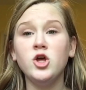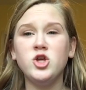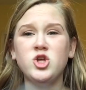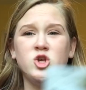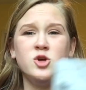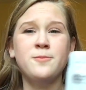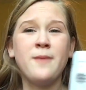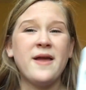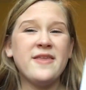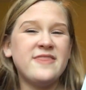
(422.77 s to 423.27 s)

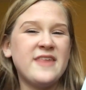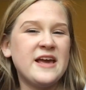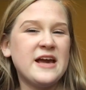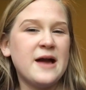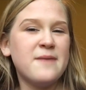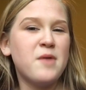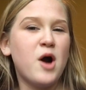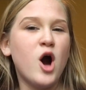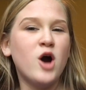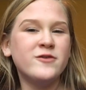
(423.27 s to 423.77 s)
You might think
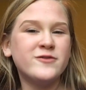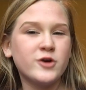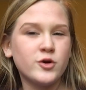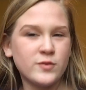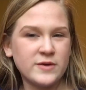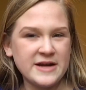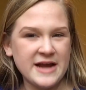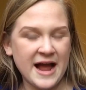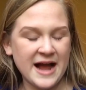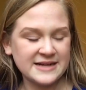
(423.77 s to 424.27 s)
I'm
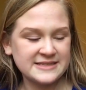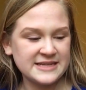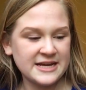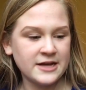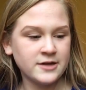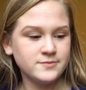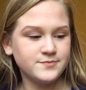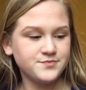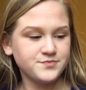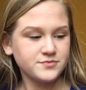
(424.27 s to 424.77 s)

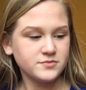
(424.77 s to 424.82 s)
overreacting,